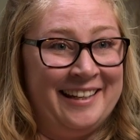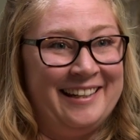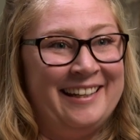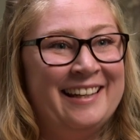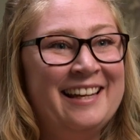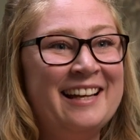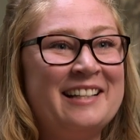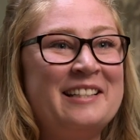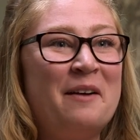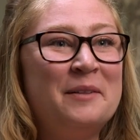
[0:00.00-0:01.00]

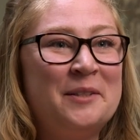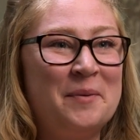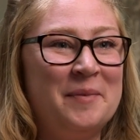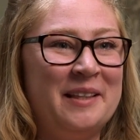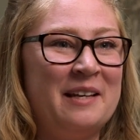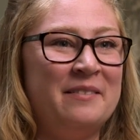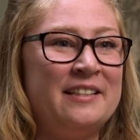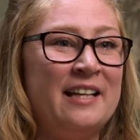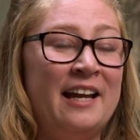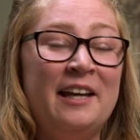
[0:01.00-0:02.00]
because I was hoping they
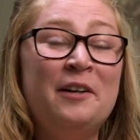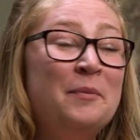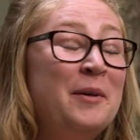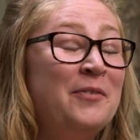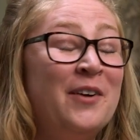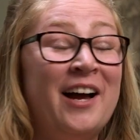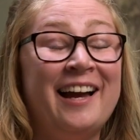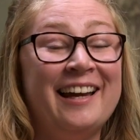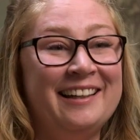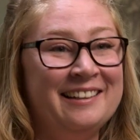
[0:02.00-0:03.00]
would say, it'll be
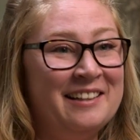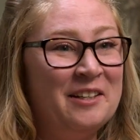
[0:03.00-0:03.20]
fine.